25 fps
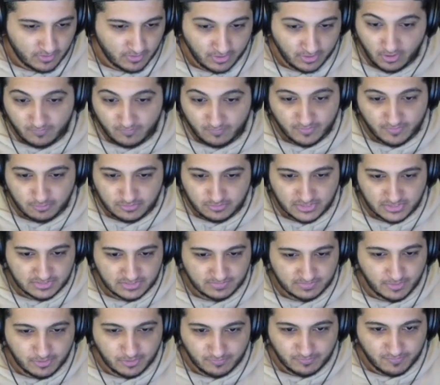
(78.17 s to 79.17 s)
and all of it was
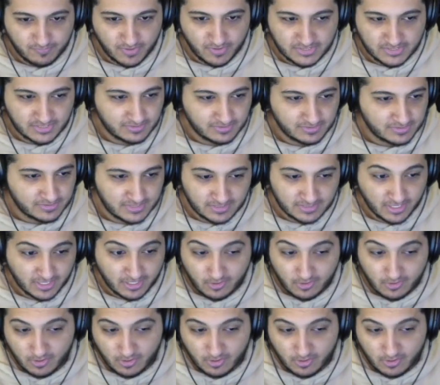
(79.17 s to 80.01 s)
just me refreshing, seeing like,